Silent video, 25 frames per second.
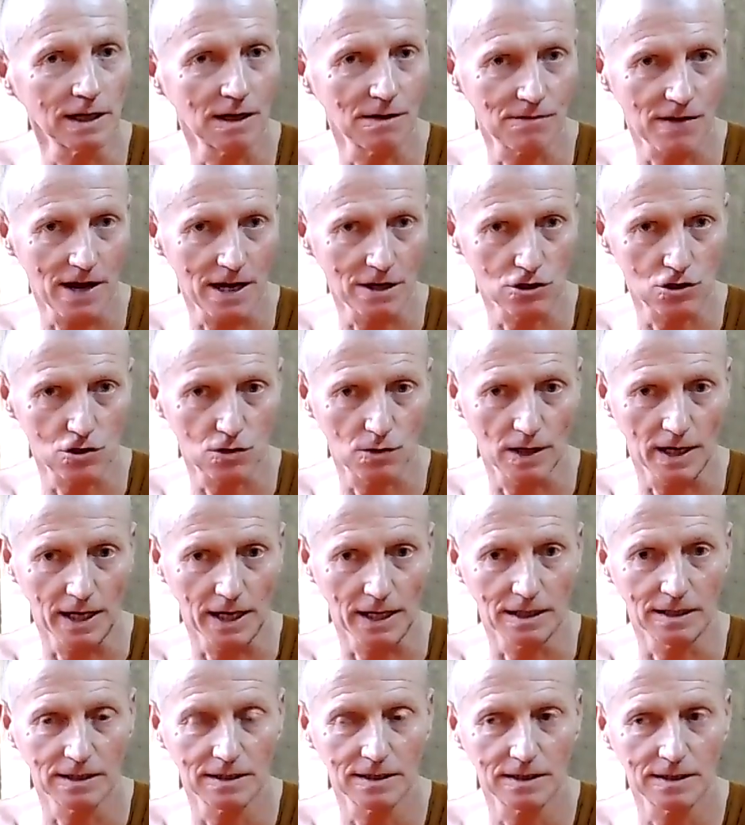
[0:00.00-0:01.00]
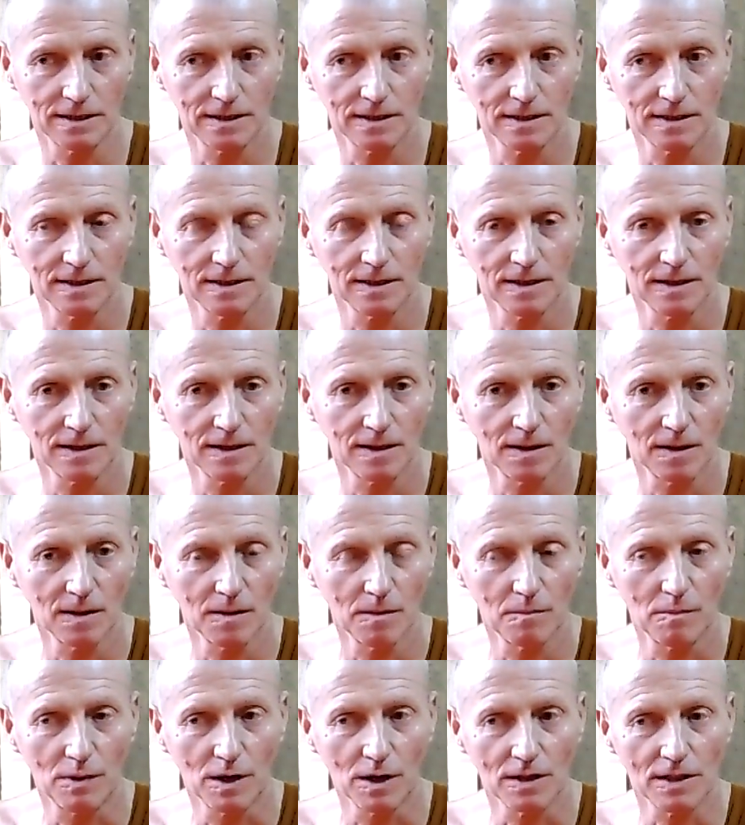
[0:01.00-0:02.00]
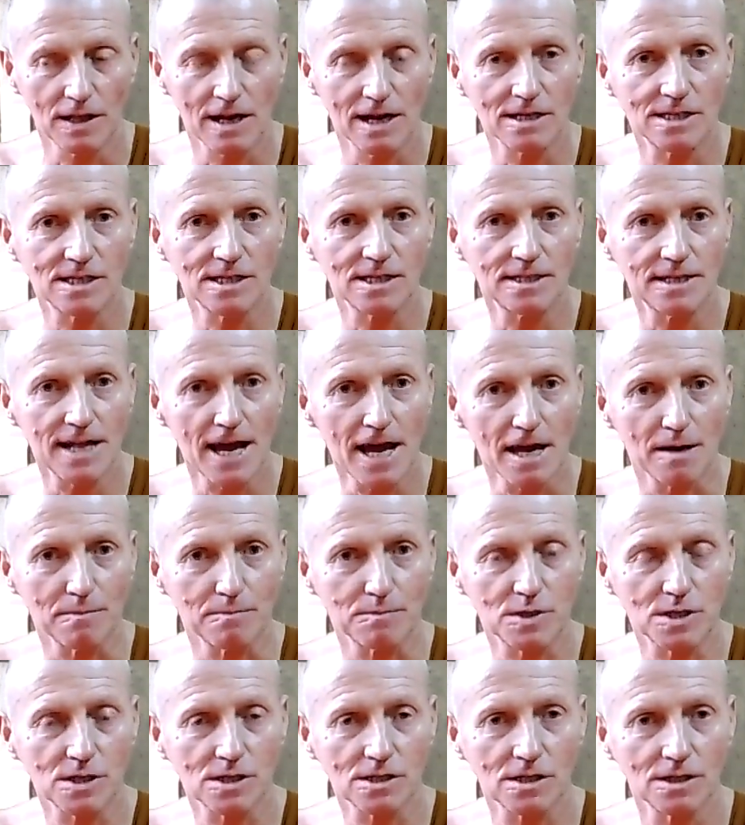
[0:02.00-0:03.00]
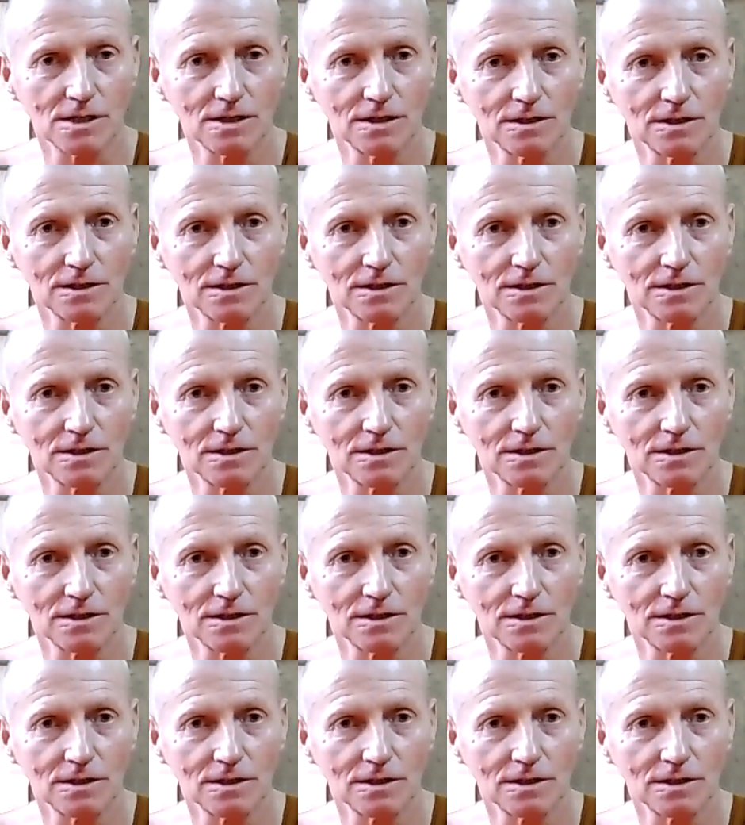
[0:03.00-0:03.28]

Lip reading: But there's steps towards this goal.